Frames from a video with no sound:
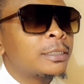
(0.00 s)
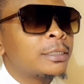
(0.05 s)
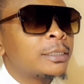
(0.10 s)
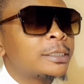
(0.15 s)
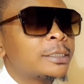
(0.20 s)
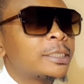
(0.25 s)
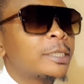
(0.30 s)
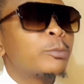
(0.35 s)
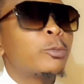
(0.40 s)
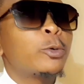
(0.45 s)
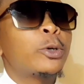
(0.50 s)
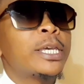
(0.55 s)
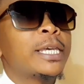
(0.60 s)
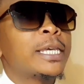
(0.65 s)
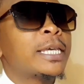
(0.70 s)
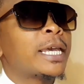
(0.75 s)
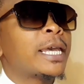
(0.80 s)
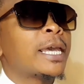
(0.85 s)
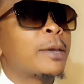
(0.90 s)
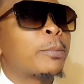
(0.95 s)
Same
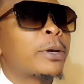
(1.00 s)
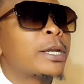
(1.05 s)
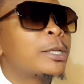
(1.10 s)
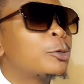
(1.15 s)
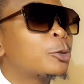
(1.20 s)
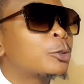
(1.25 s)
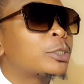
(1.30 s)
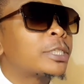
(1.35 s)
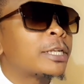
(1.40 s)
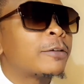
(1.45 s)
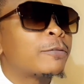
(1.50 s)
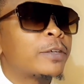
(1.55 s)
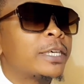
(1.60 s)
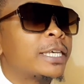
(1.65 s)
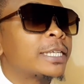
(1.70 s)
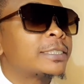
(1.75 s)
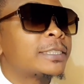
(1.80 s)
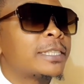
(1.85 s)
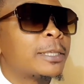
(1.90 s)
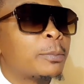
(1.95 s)
way a pilot
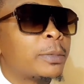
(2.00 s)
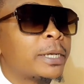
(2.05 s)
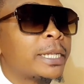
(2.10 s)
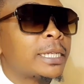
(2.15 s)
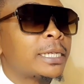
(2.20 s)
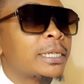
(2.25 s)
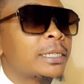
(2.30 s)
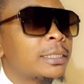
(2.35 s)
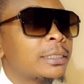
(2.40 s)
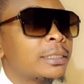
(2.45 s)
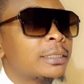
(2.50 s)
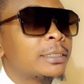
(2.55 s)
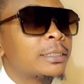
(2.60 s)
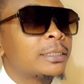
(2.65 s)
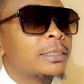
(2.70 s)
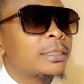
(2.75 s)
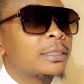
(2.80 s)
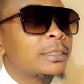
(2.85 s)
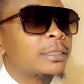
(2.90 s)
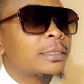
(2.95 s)
navigates the plane.
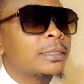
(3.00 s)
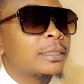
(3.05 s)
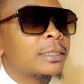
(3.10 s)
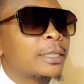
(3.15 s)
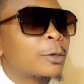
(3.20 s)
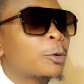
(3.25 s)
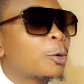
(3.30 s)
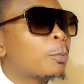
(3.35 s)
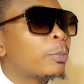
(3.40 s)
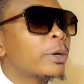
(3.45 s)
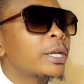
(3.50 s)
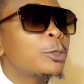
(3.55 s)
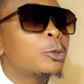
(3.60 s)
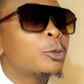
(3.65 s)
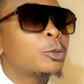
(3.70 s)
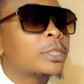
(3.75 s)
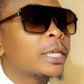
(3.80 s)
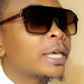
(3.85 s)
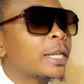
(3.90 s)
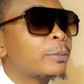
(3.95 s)
The
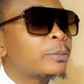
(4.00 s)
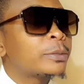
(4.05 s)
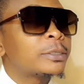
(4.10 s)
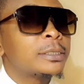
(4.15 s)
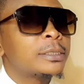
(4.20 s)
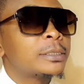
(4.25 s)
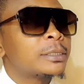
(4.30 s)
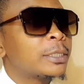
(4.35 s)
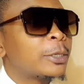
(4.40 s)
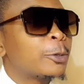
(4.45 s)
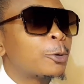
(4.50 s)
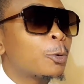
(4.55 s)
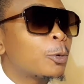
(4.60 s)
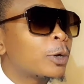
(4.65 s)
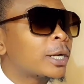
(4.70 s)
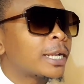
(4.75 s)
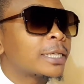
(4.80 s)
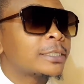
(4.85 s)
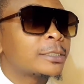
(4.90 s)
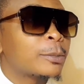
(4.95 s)
co-pilot helps. No
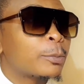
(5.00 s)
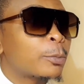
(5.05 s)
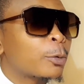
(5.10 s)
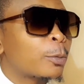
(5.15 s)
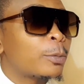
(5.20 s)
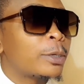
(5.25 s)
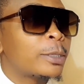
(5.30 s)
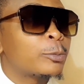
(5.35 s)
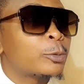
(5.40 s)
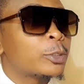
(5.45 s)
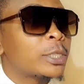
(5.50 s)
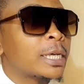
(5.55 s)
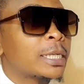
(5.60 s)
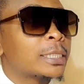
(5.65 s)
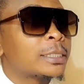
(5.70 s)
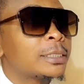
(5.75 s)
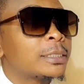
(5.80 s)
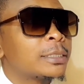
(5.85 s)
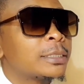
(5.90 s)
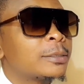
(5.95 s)
one has a problem with
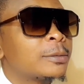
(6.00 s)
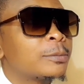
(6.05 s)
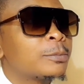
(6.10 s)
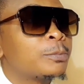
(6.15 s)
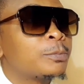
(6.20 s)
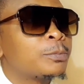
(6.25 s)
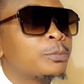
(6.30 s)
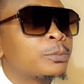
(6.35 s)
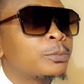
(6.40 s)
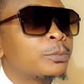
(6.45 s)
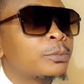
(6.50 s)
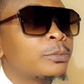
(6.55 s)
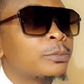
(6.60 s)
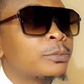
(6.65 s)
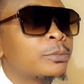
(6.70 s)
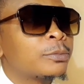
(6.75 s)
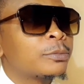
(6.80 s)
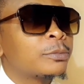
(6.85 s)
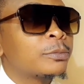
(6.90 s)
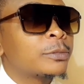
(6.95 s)
that.
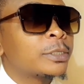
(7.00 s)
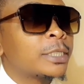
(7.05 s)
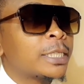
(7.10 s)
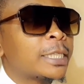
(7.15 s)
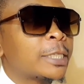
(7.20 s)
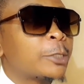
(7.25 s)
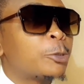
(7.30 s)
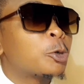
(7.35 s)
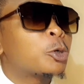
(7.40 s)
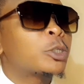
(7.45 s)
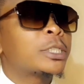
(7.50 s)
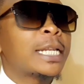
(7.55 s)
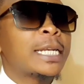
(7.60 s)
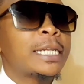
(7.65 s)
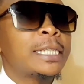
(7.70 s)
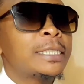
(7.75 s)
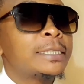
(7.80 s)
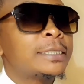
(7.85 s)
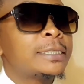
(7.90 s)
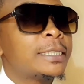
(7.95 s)
The doctor
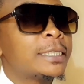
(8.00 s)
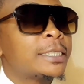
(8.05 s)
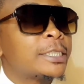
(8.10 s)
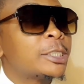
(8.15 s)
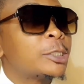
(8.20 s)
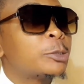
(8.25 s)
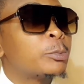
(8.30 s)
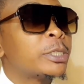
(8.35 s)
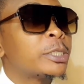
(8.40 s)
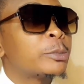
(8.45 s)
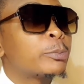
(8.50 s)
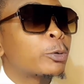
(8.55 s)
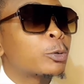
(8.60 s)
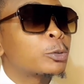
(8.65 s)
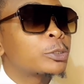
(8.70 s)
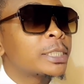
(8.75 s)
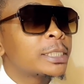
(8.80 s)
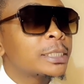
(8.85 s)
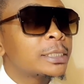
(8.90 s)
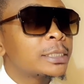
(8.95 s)
leads the treatment
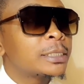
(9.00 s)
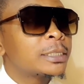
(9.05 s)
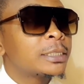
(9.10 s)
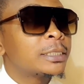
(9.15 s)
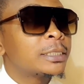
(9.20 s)
process.